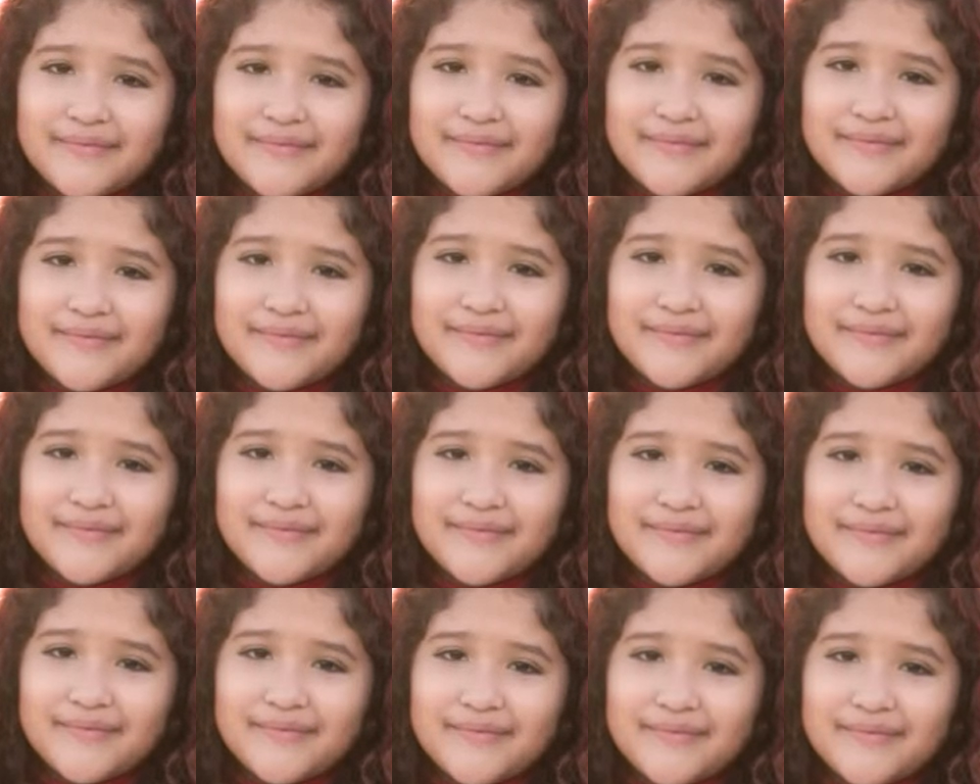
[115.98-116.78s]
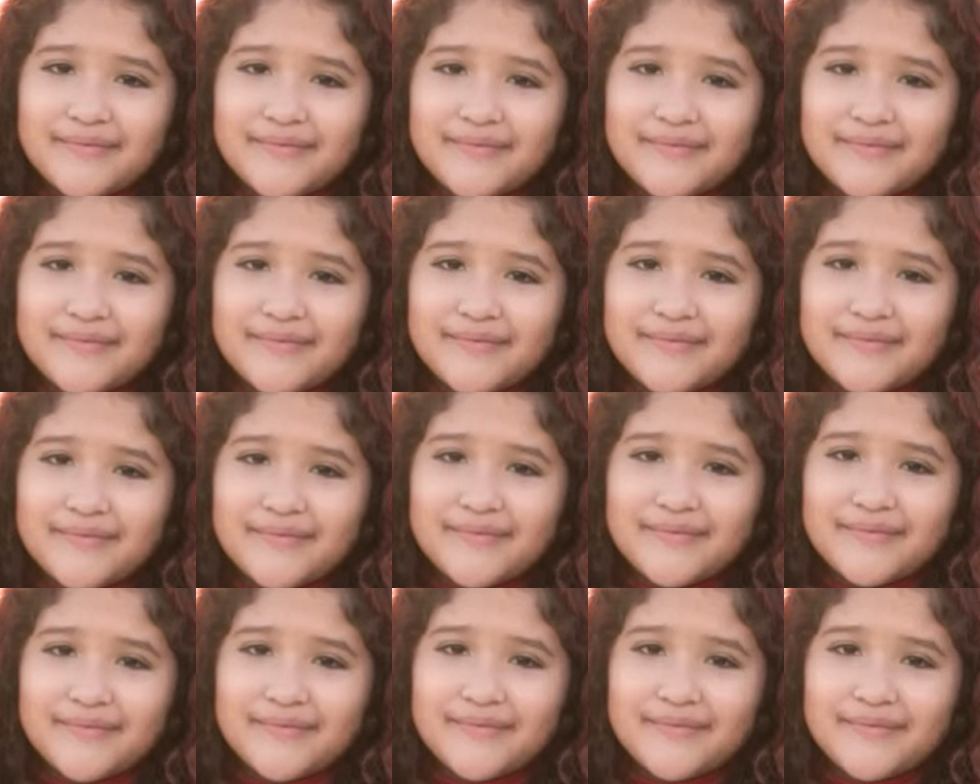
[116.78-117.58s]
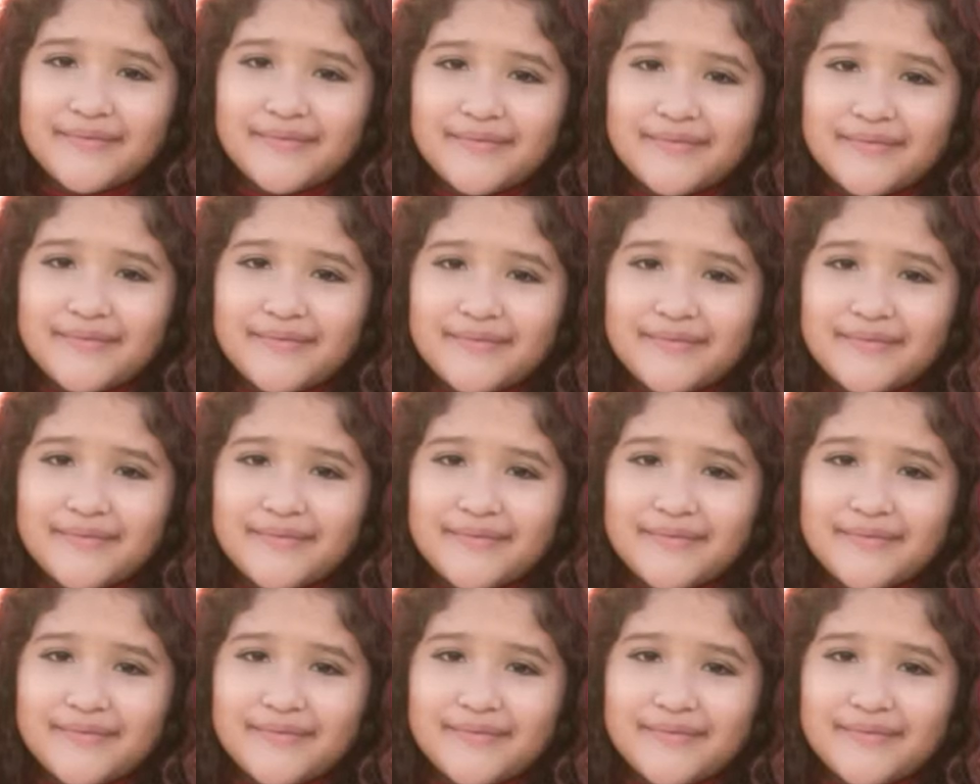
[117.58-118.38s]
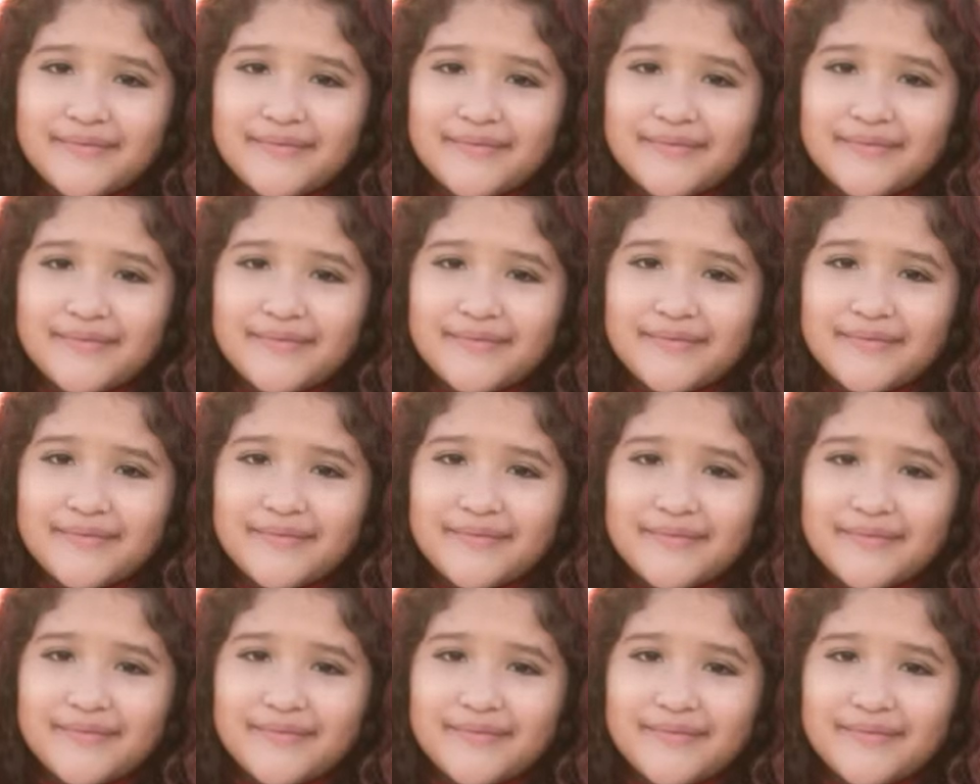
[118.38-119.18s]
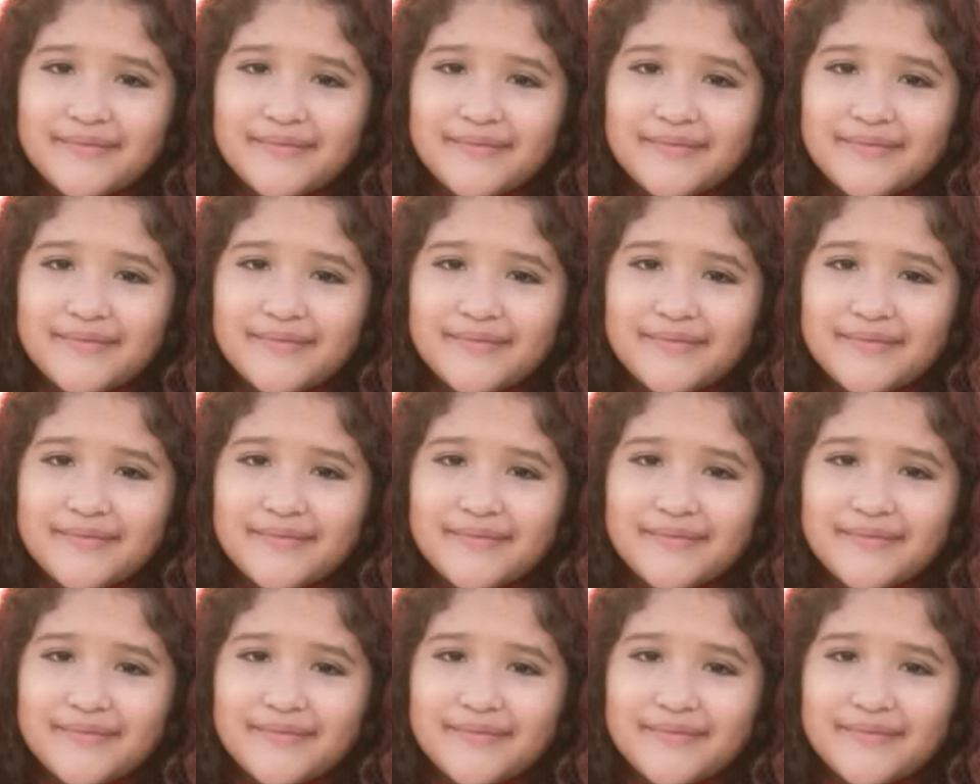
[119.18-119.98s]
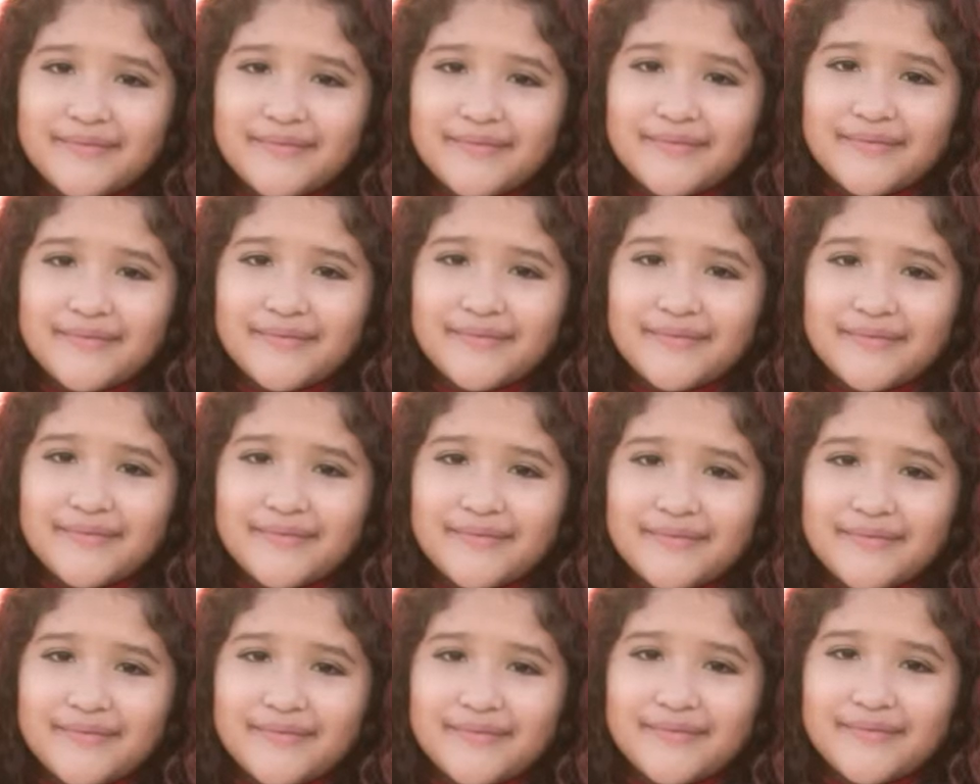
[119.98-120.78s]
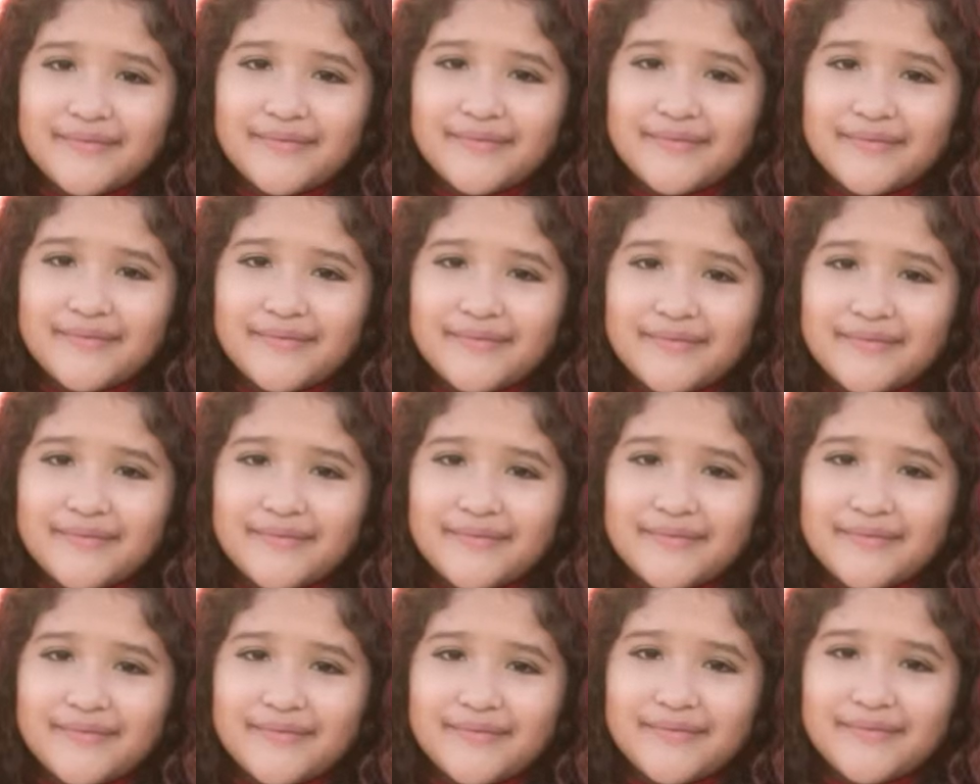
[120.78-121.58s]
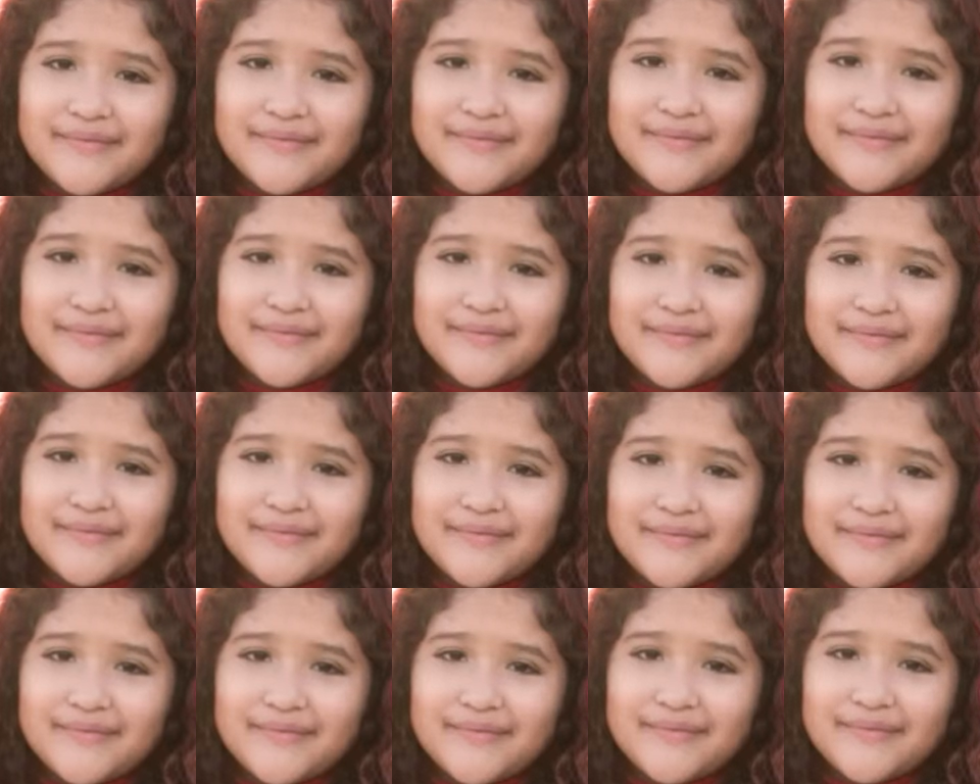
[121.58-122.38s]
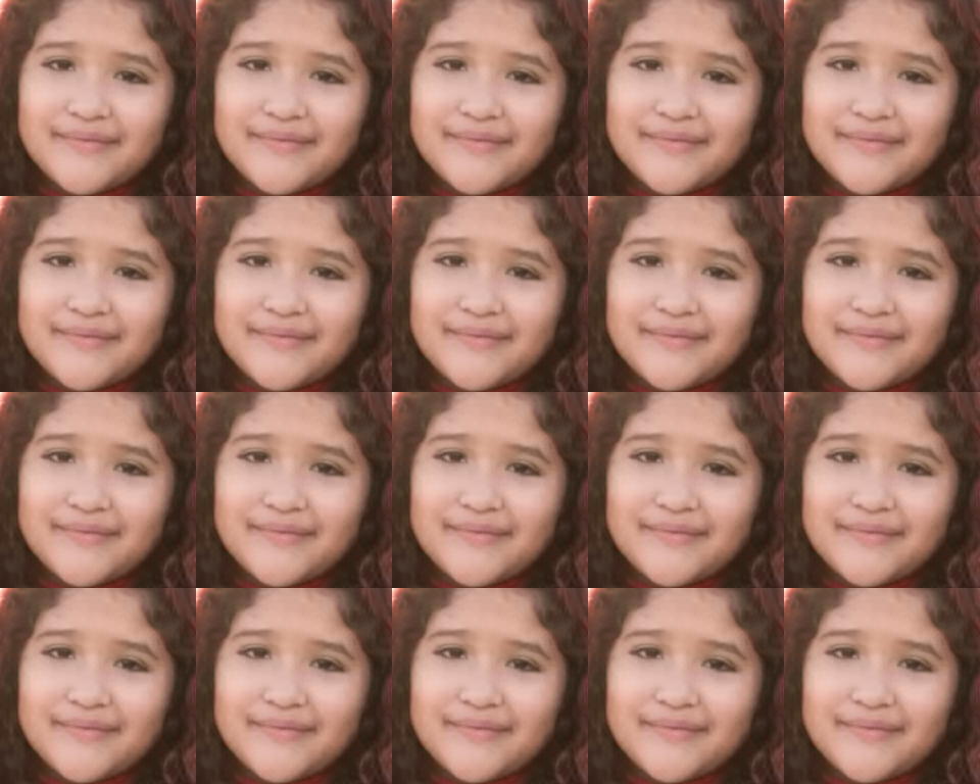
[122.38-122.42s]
Nothing is said.